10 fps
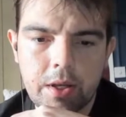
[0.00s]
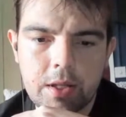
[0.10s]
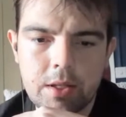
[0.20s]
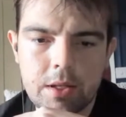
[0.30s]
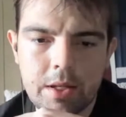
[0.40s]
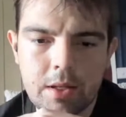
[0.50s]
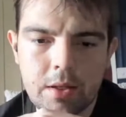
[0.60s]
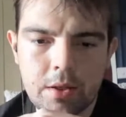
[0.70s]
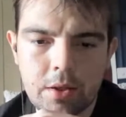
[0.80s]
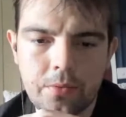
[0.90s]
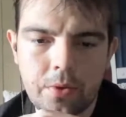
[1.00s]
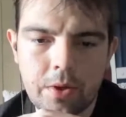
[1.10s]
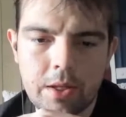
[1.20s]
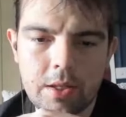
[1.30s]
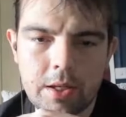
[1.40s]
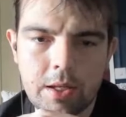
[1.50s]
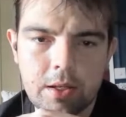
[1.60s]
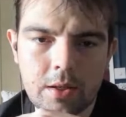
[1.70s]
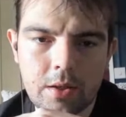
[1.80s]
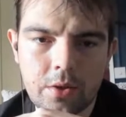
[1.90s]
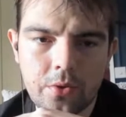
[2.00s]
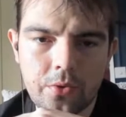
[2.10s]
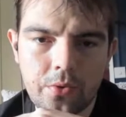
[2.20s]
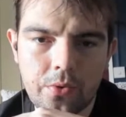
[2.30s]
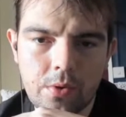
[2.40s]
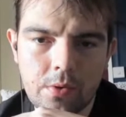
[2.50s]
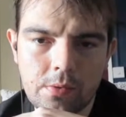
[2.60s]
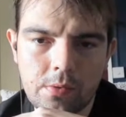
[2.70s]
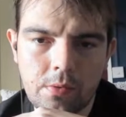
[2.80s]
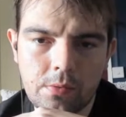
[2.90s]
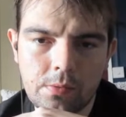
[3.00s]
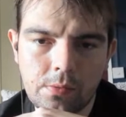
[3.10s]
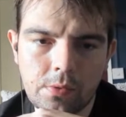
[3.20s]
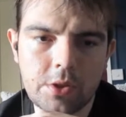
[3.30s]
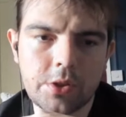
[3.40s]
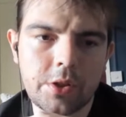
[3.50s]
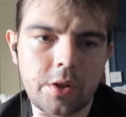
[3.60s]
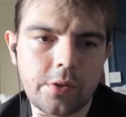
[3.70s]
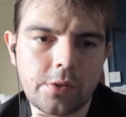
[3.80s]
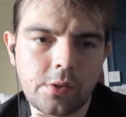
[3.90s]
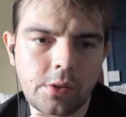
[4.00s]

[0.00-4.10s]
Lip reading: If I can get the link, if I'll get the link. Actually, no.